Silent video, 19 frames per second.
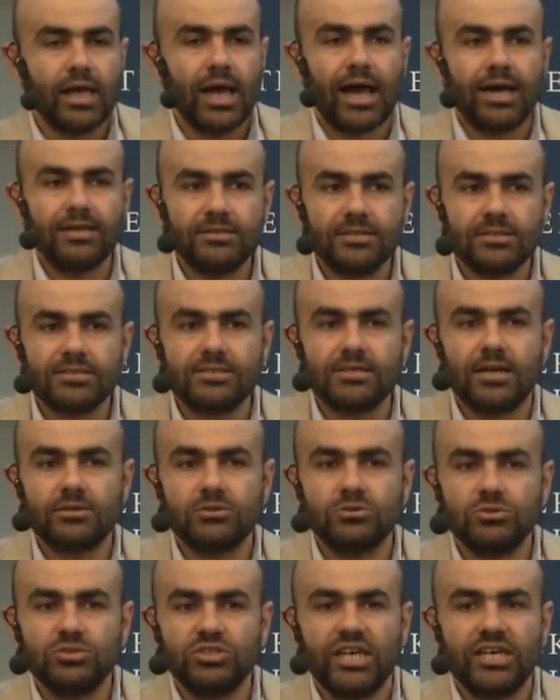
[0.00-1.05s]
and
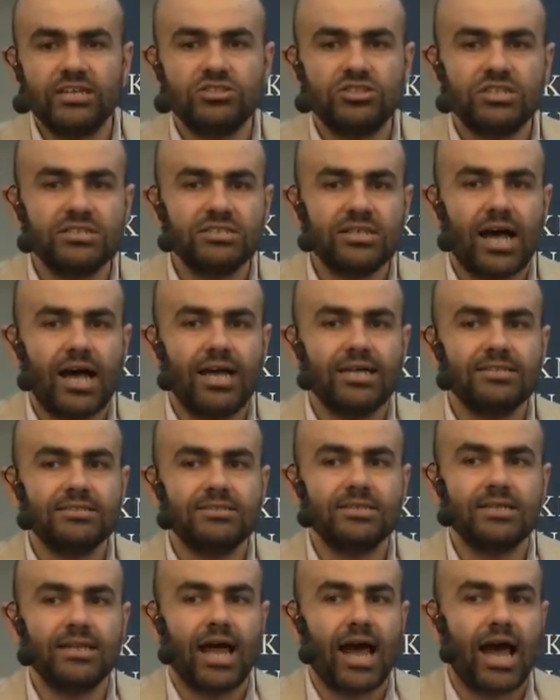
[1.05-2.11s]
start to change it
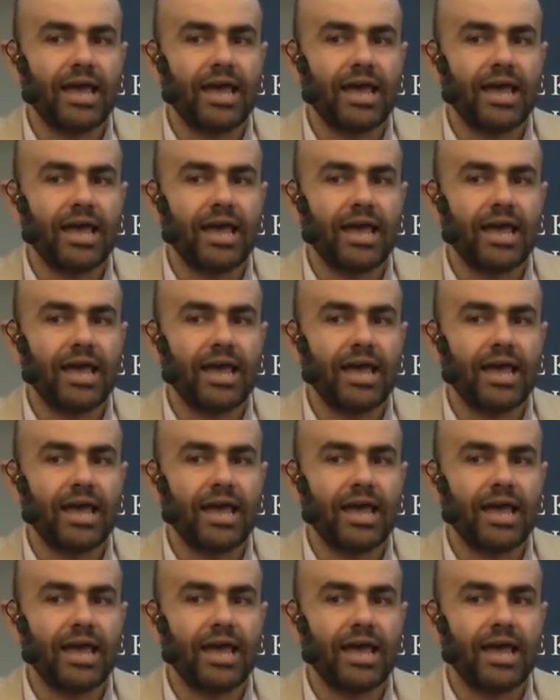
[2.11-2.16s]
until